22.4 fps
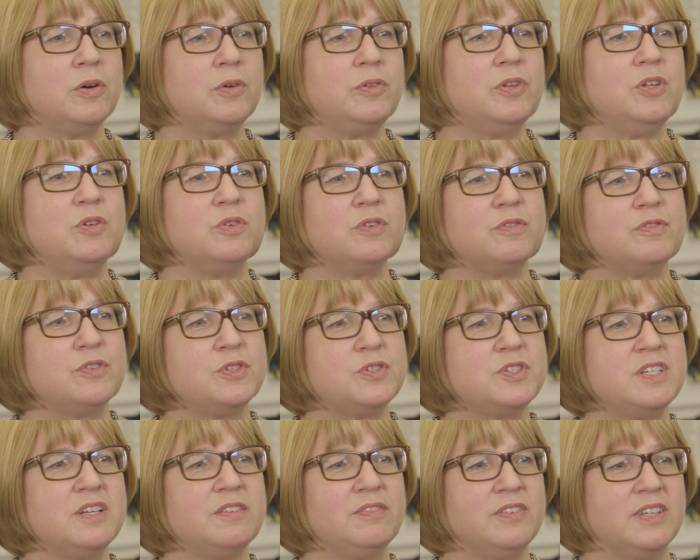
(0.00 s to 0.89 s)
know, the
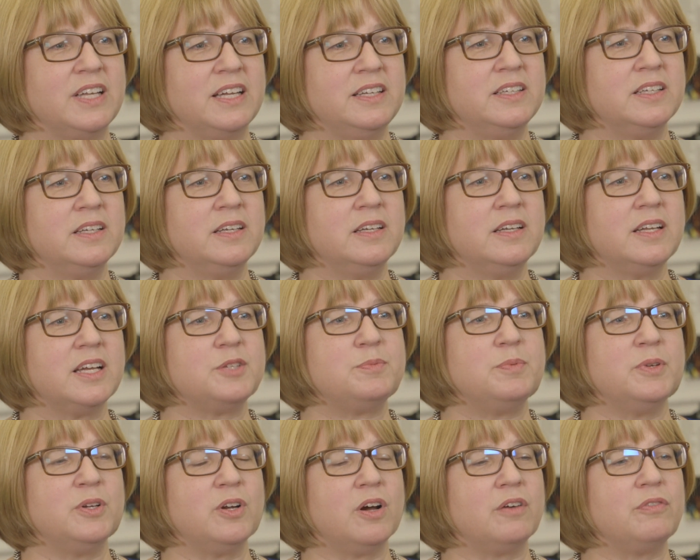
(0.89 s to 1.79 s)
University of London
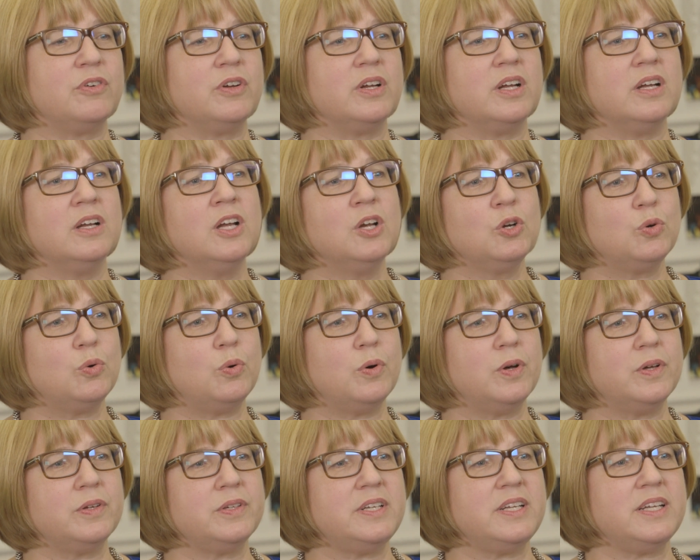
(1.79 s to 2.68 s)
has been offering
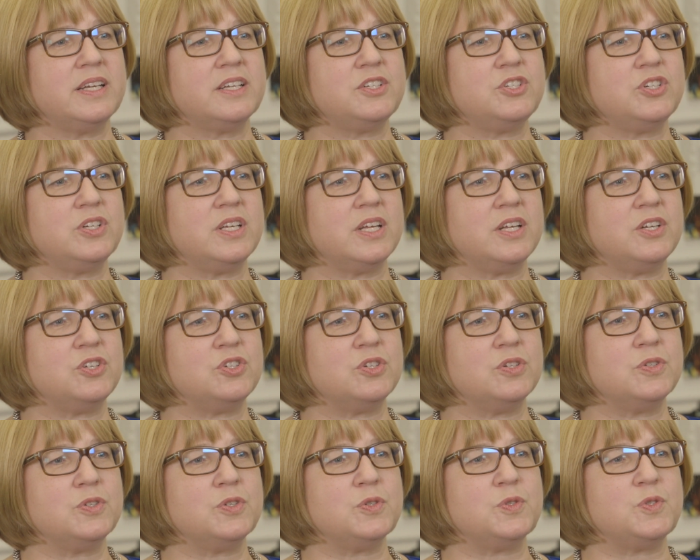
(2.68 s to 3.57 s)
quality
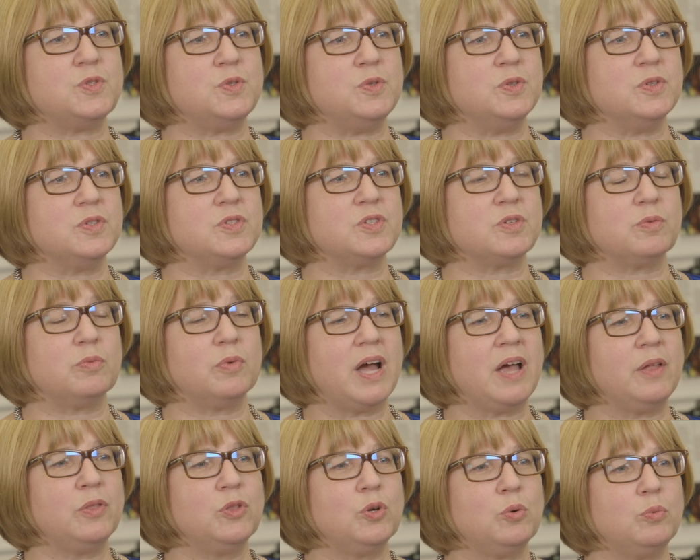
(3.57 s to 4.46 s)
education to students
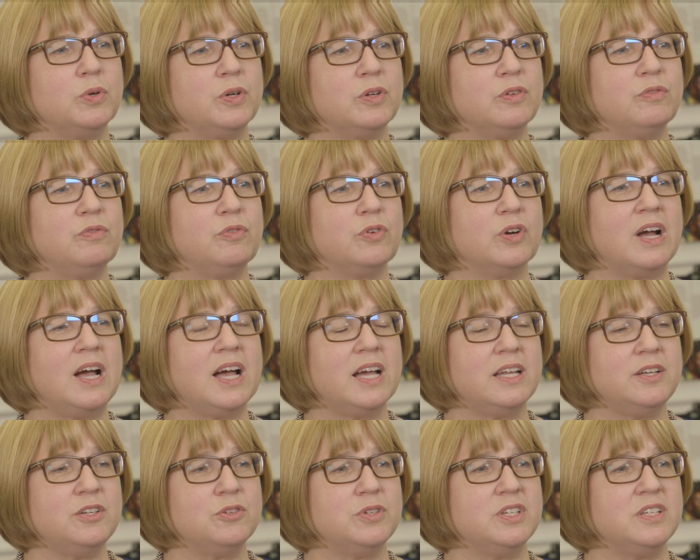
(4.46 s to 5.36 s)
around the world for
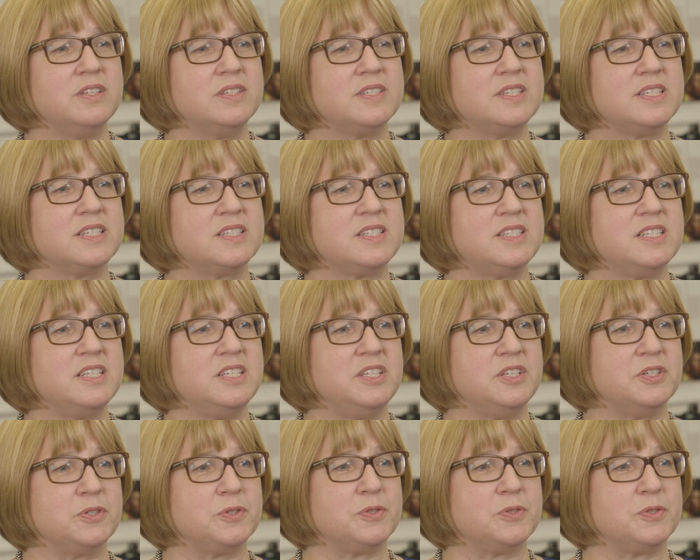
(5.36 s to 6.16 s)
160